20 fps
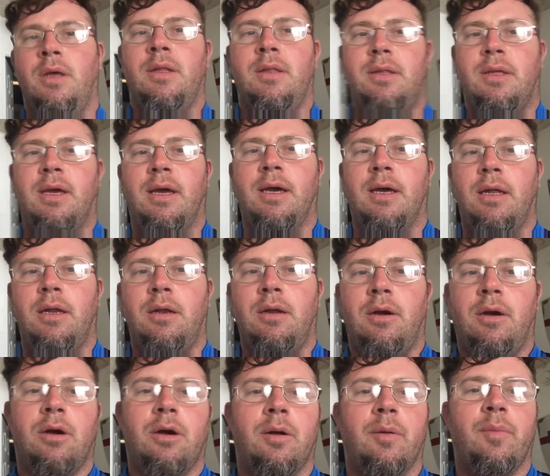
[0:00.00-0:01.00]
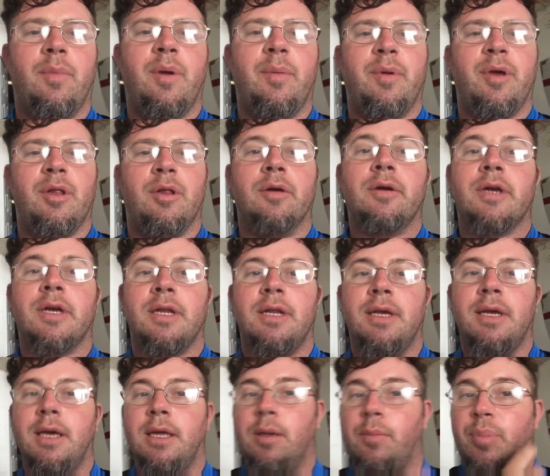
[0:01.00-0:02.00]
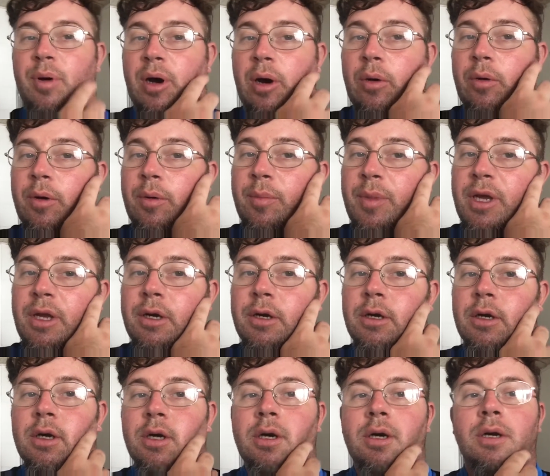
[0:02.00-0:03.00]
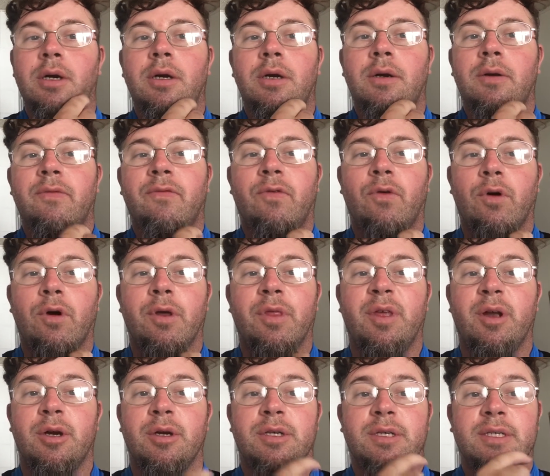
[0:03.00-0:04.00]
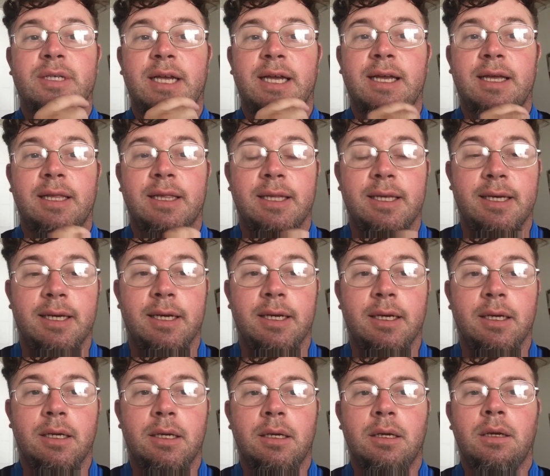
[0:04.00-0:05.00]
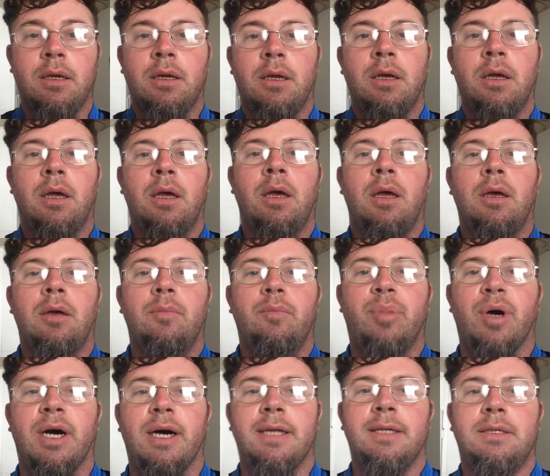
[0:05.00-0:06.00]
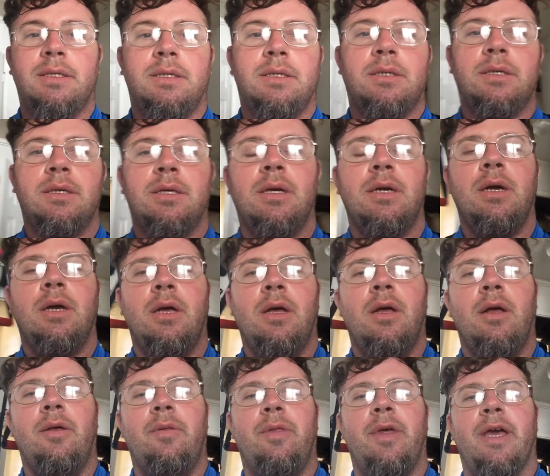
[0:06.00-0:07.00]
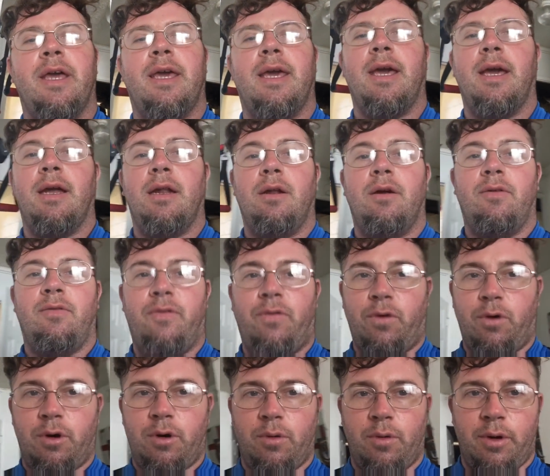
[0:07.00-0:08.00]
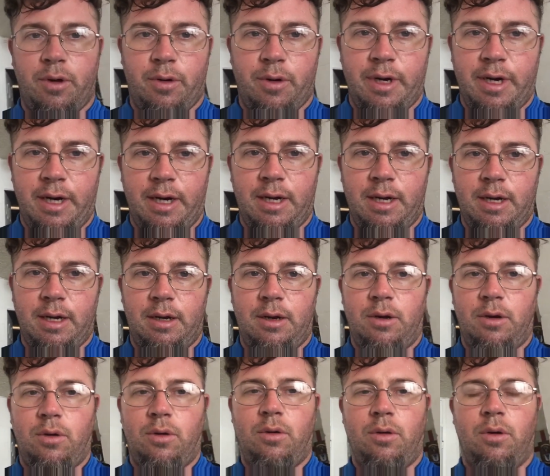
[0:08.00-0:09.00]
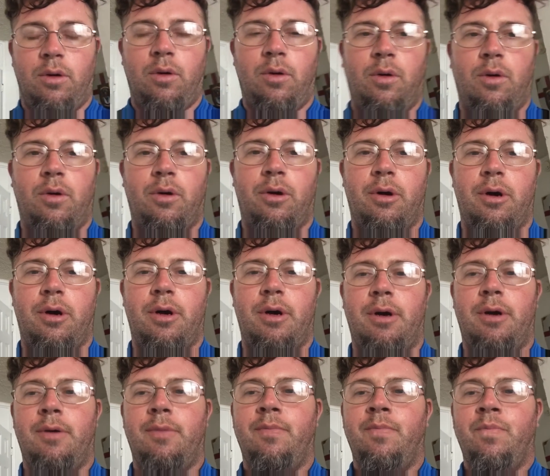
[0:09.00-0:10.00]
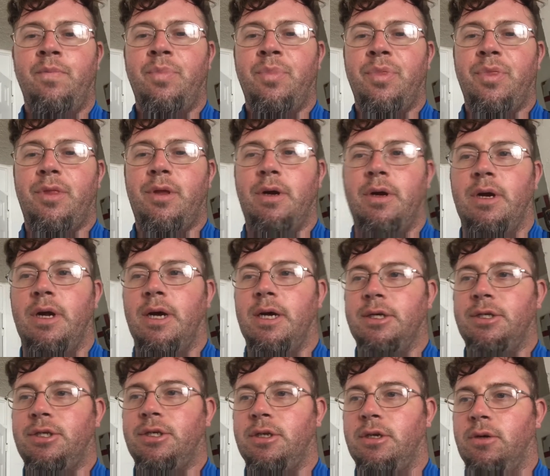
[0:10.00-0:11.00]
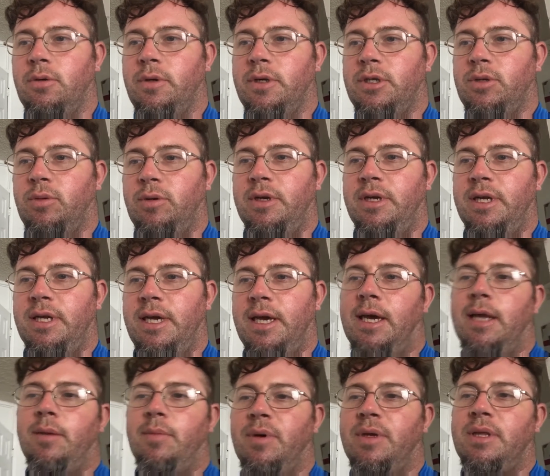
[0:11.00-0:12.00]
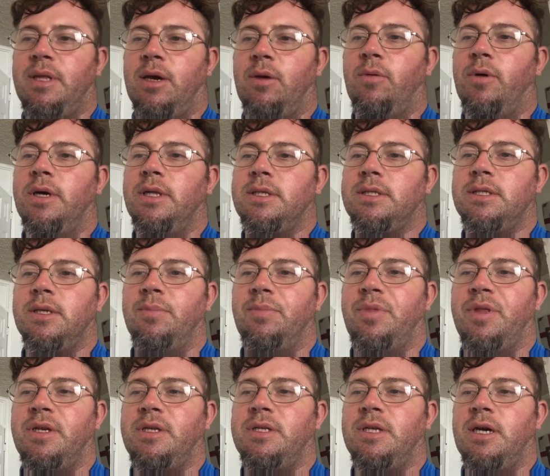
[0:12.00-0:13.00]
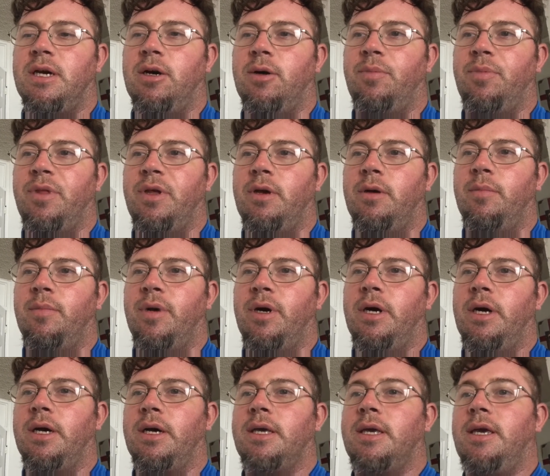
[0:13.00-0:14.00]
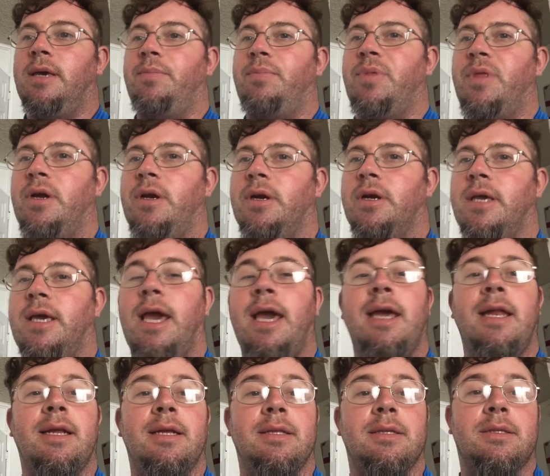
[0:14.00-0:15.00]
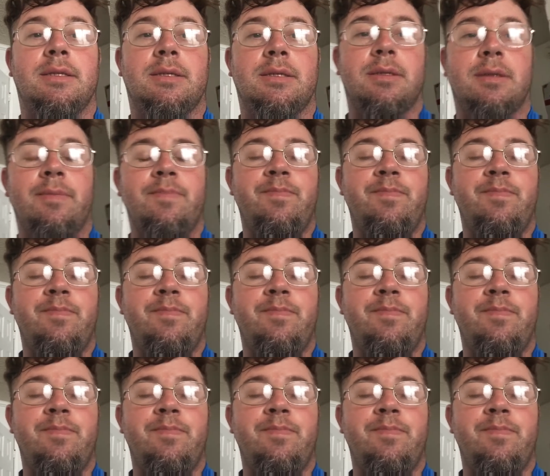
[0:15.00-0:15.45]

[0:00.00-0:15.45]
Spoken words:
that are maybe looking to get a power meter for their cycling, but they can't afford one right now, or they're not sure which one to get, but they want something to help them keep their cadence